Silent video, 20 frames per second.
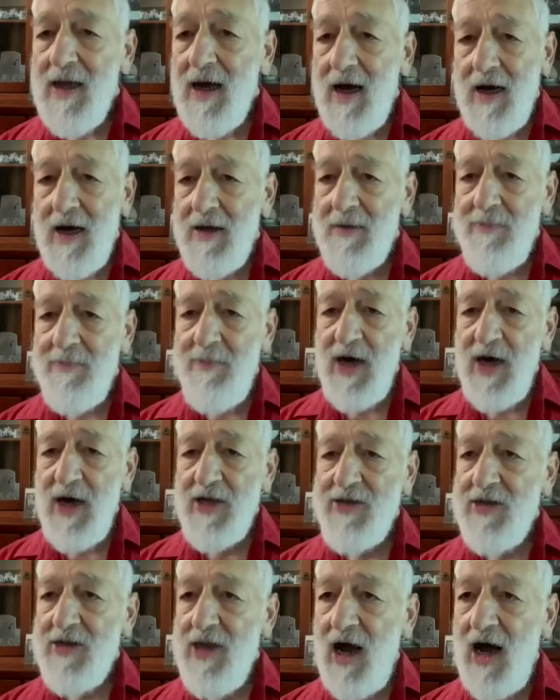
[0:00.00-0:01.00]

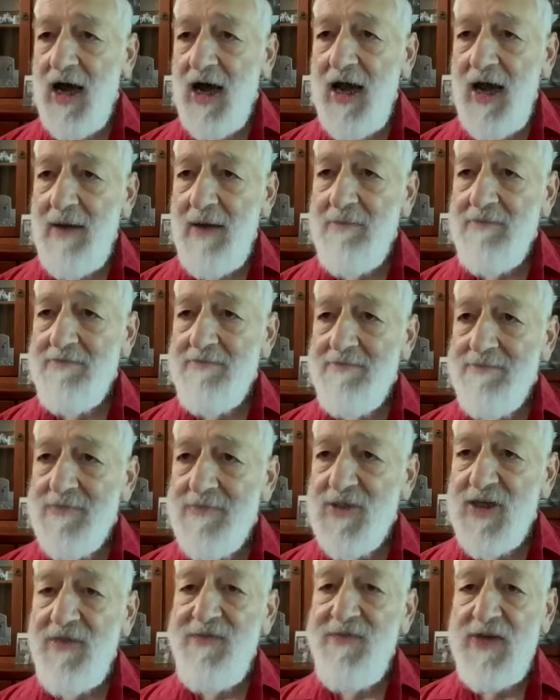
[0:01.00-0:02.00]
But I am
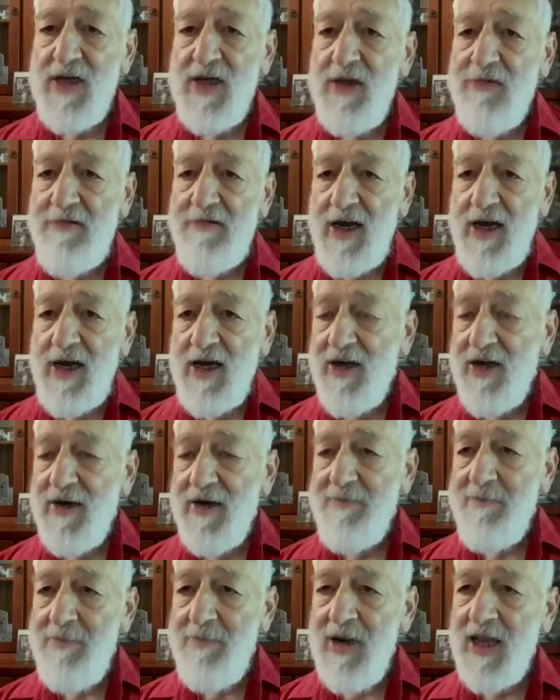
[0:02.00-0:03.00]
73 and
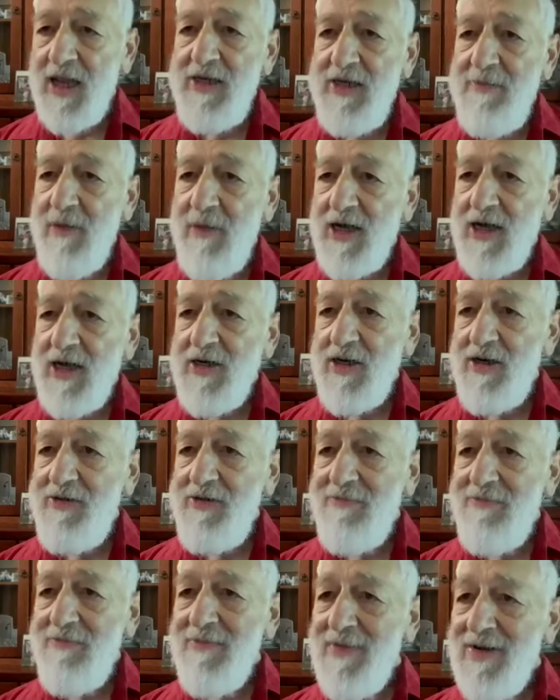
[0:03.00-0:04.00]
I'm bloody-minded
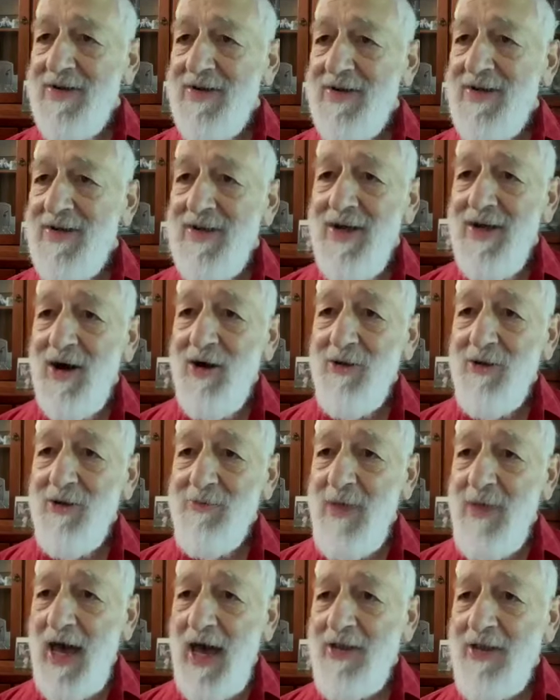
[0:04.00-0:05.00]
old
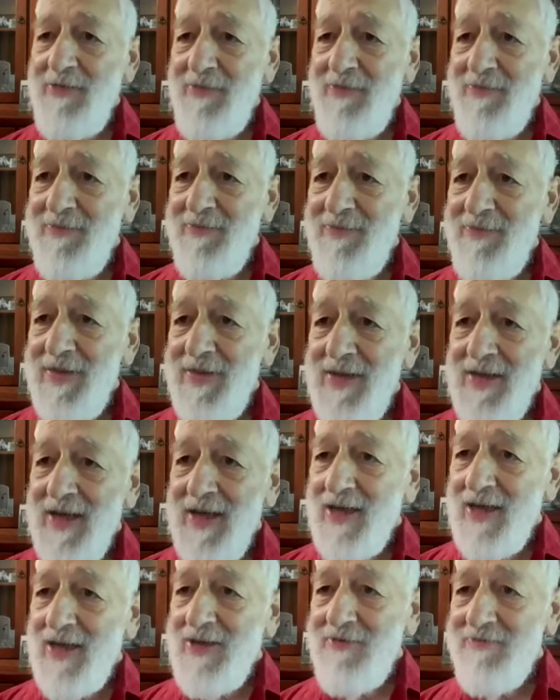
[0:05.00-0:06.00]
man,
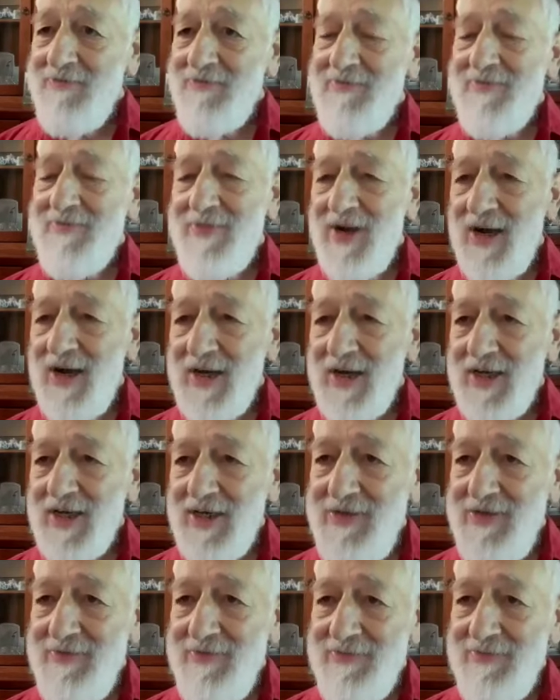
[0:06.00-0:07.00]
and I
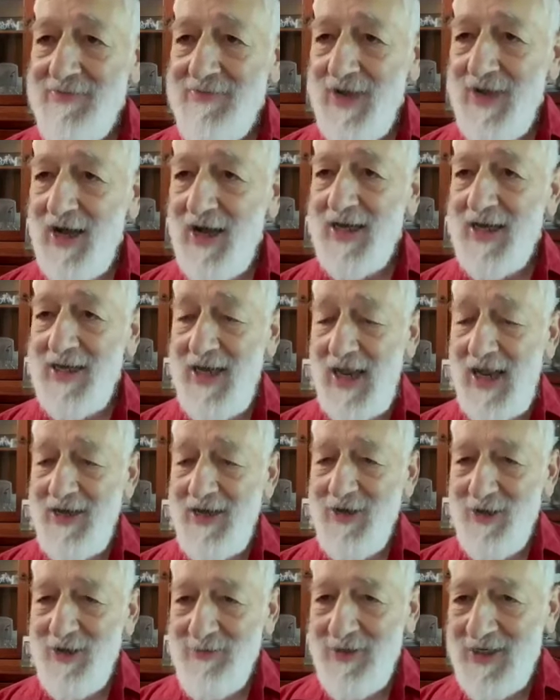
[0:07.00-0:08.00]
can
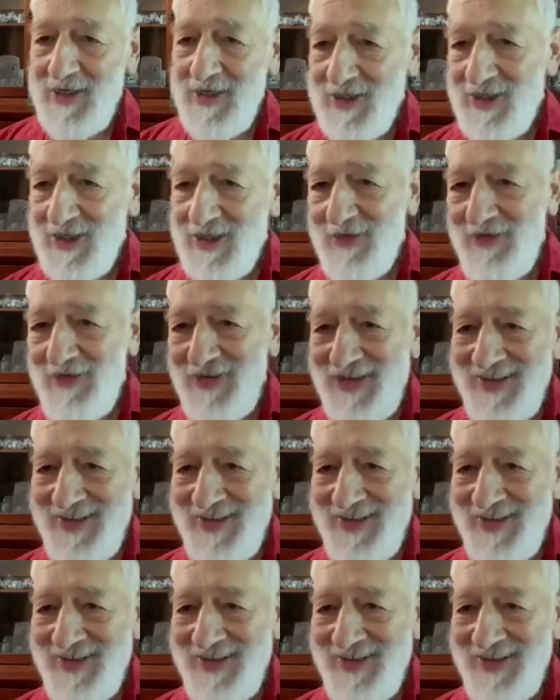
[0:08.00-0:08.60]
handle myself.